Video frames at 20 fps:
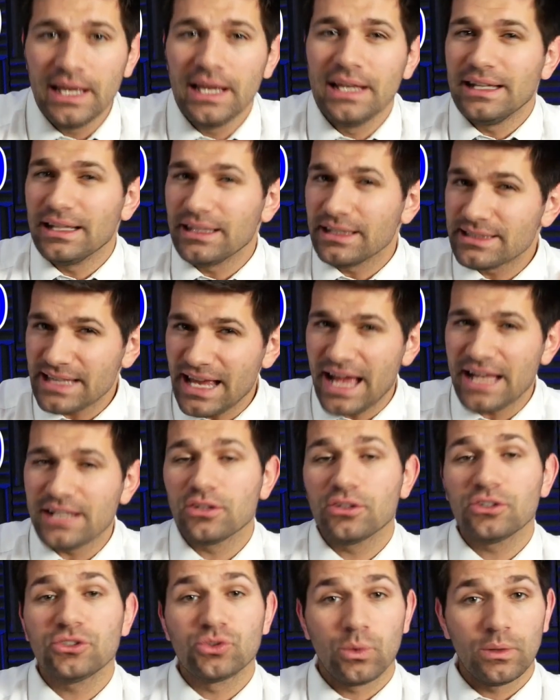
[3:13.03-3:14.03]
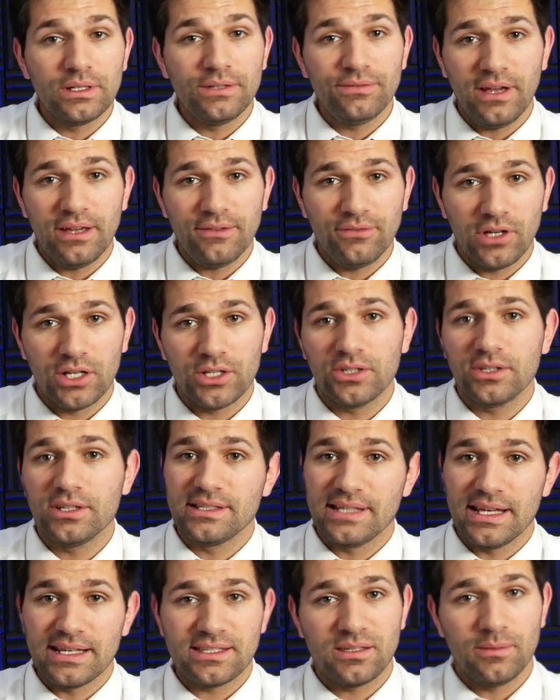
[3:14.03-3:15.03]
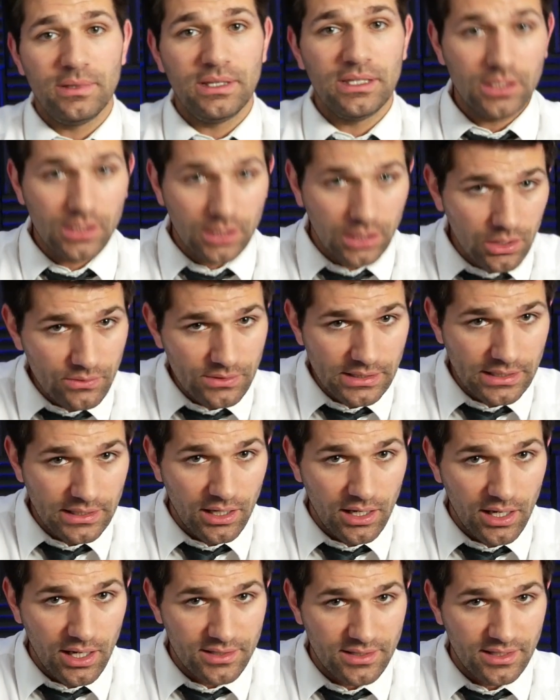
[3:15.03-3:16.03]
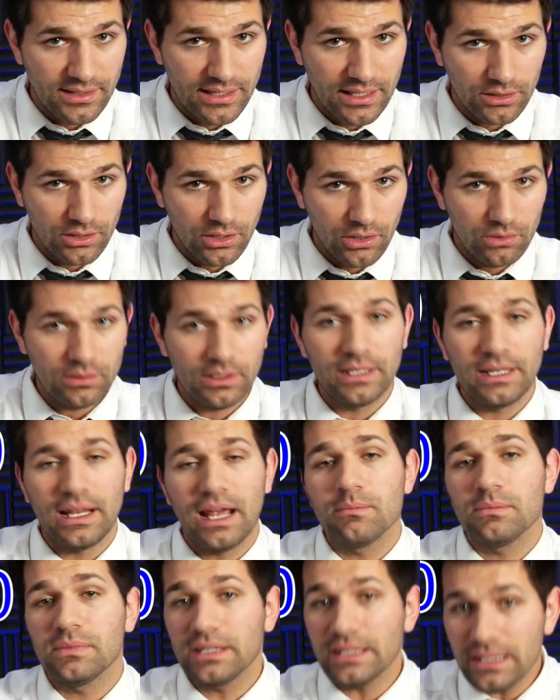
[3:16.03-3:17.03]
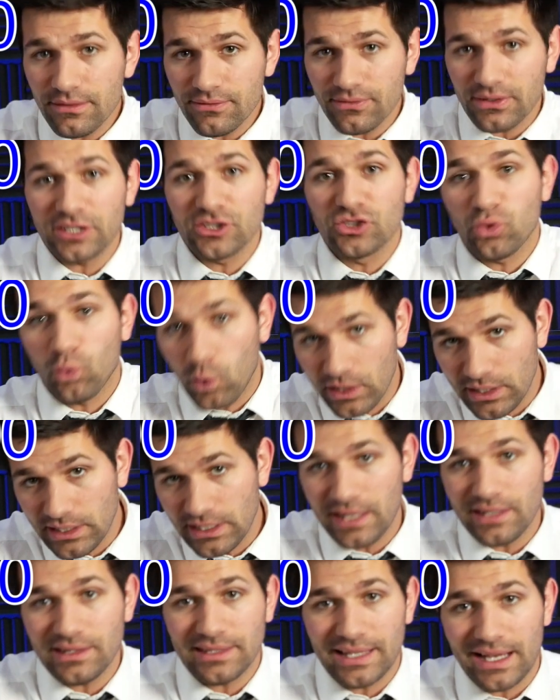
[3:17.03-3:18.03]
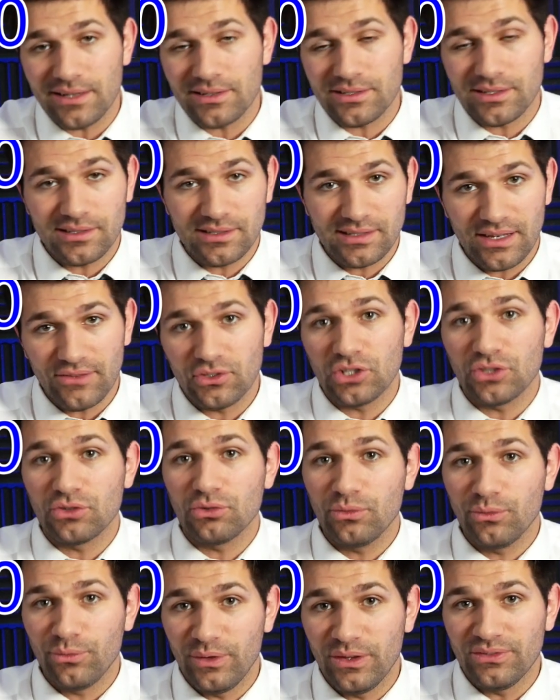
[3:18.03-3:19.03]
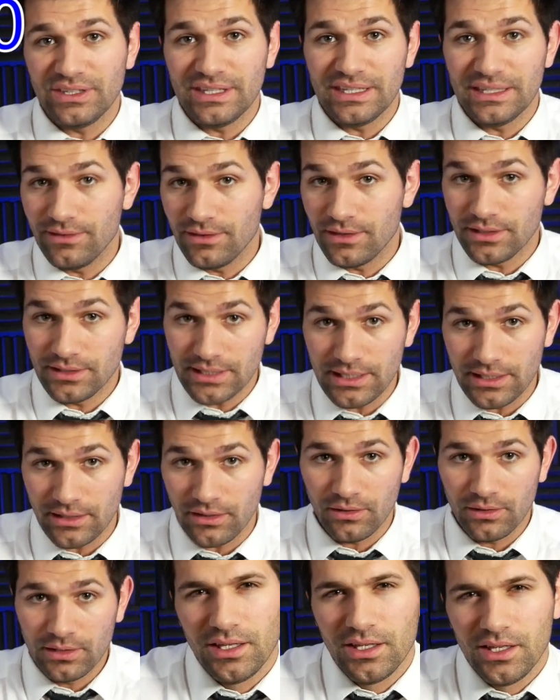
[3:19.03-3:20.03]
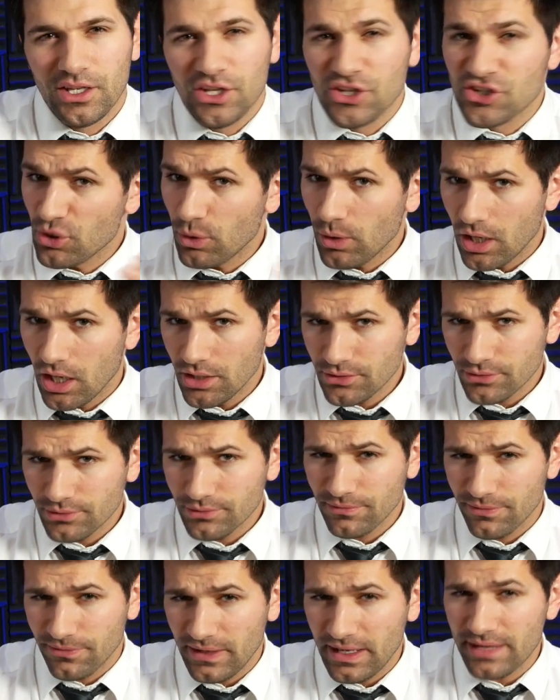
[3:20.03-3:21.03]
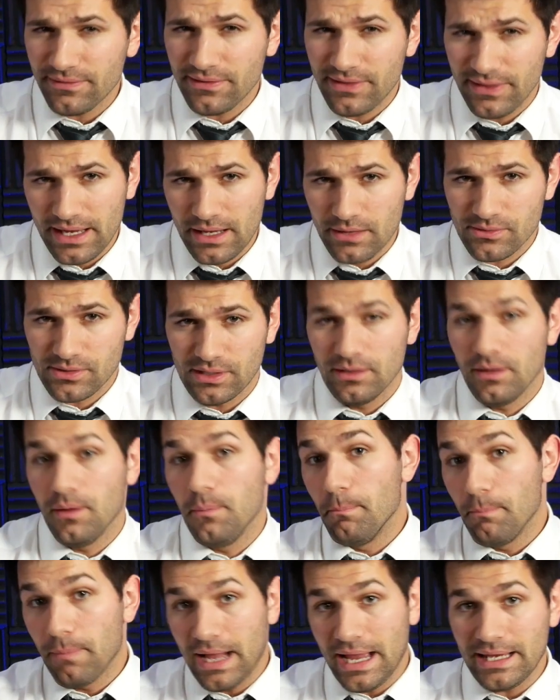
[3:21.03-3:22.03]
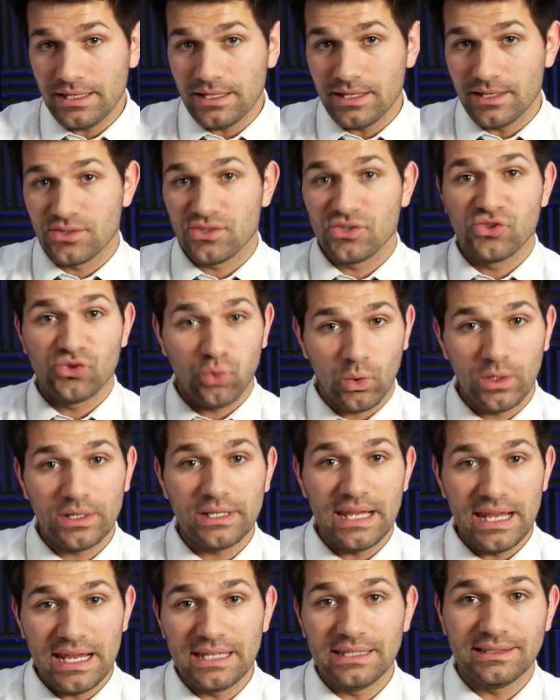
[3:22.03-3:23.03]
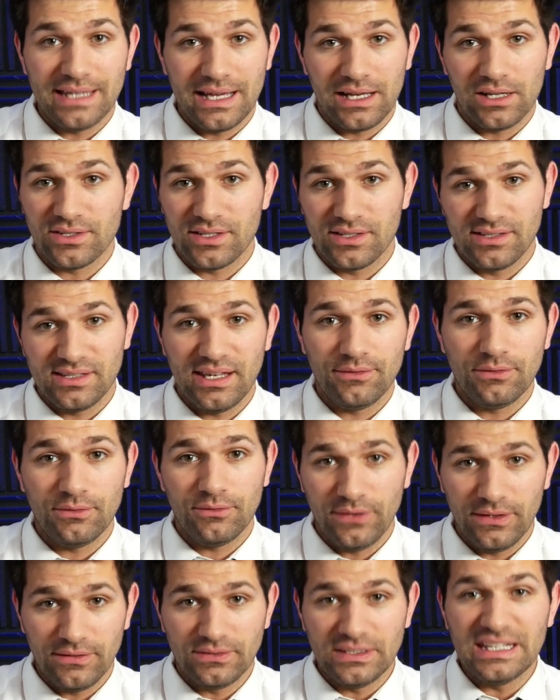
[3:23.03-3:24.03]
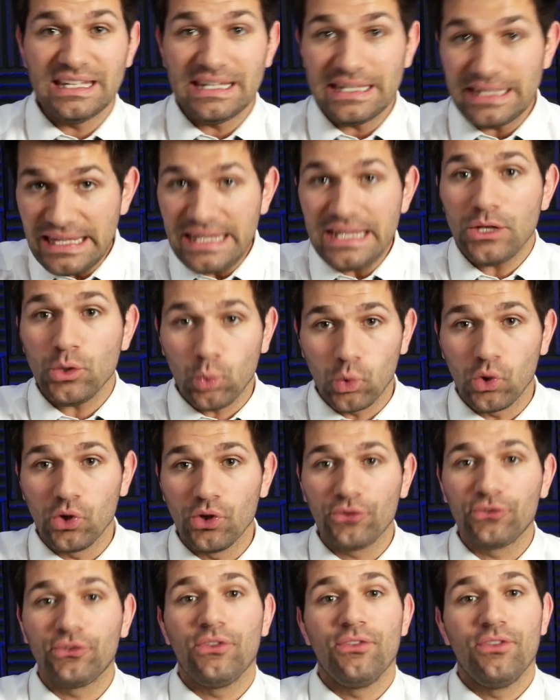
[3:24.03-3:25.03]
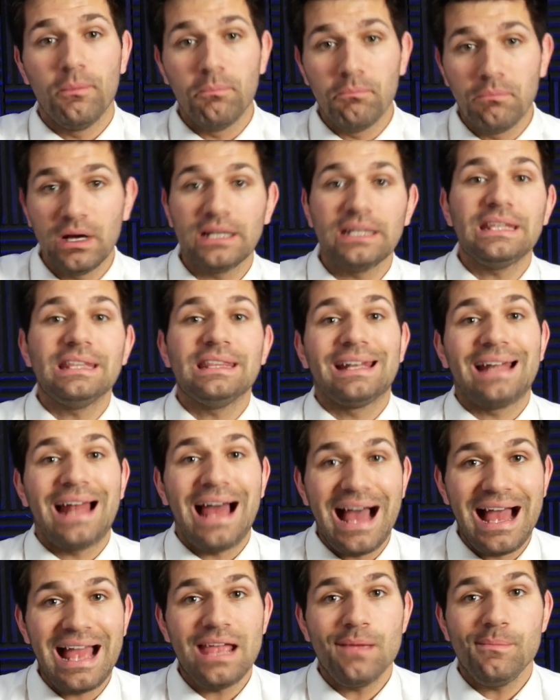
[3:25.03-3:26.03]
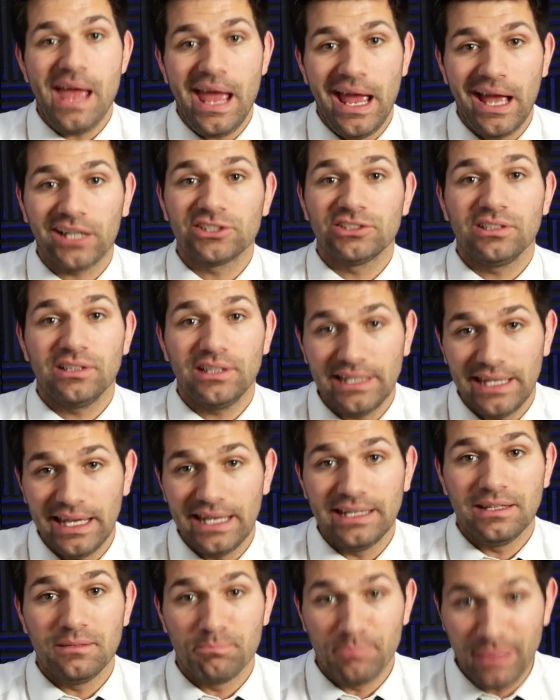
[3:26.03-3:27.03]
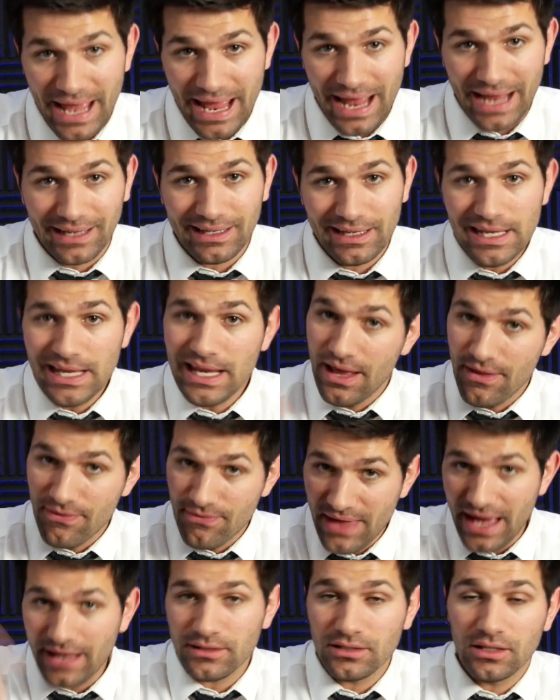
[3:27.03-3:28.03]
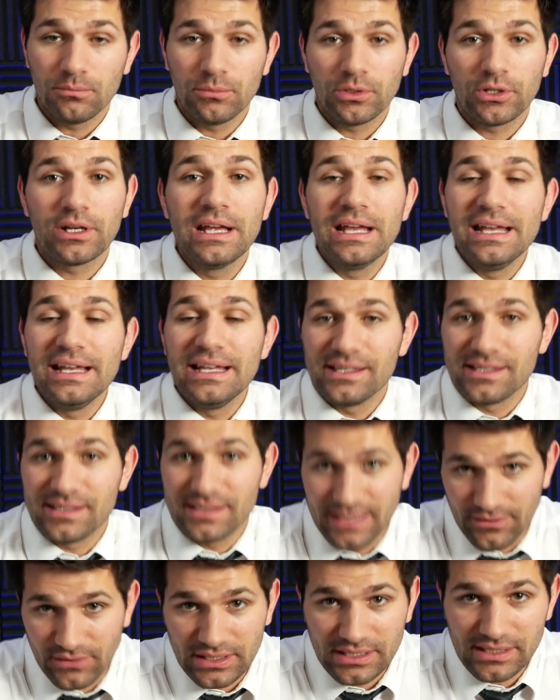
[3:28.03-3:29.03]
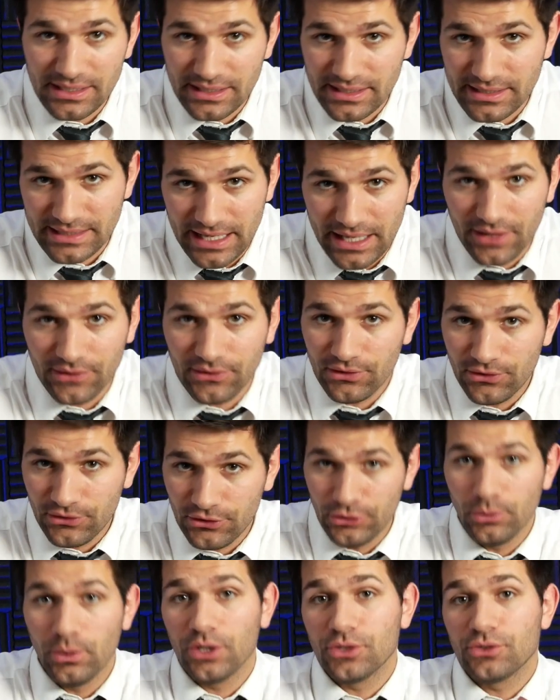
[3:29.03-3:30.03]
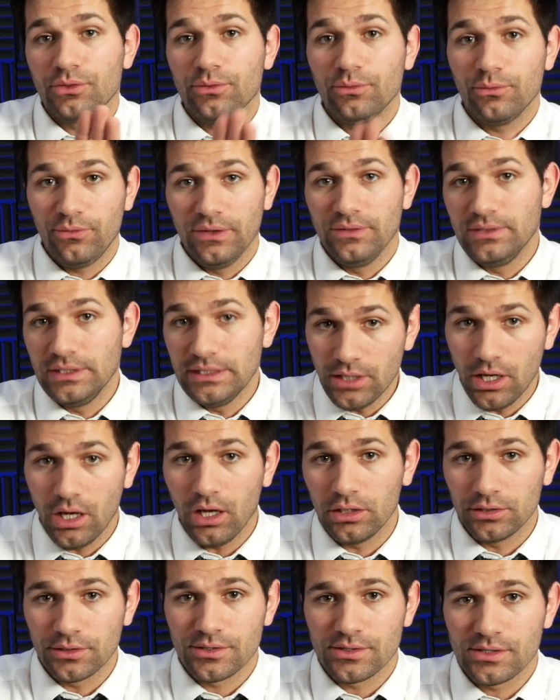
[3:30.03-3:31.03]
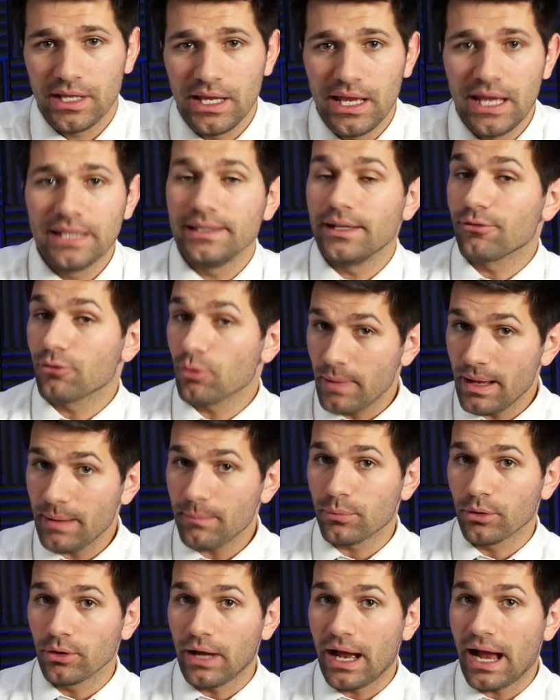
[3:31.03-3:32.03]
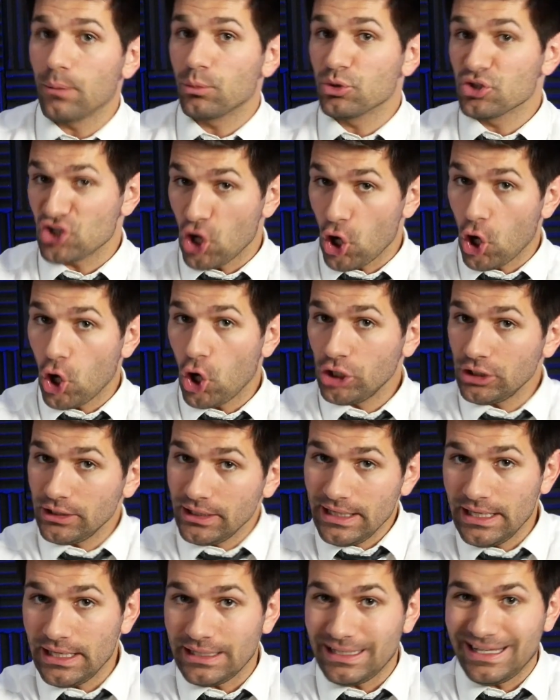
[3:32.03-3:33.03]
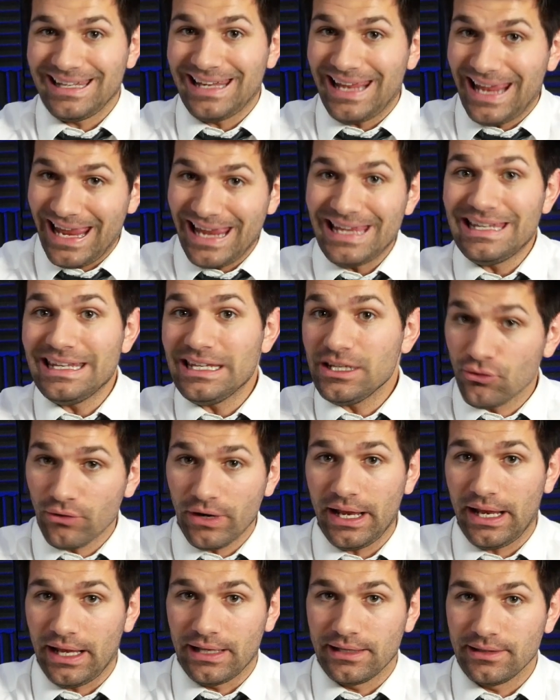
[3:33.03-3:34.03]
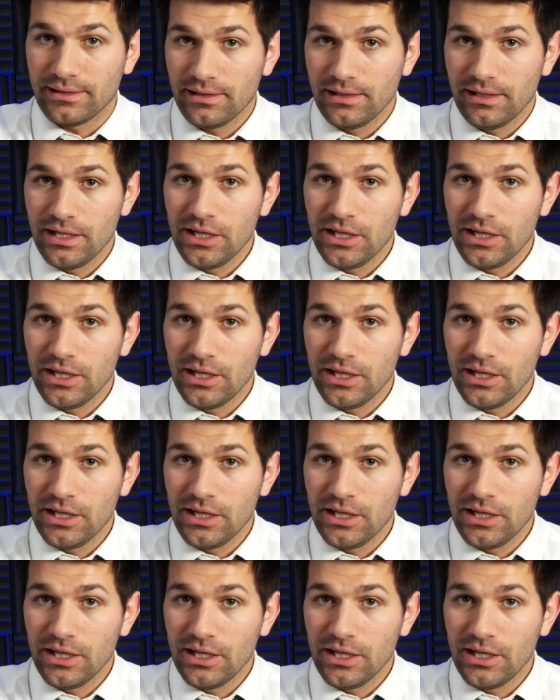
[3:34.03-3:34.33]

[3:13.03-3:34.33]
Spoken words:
Now let's add another $2,500 as estimated closing costs on that loan, and I'm leaving $28,750 in the deal. So $105,000 minus $28,750 equals the money that I'm actually getting back. And that number is $76,250. Now remember, I was all in at 80 grand.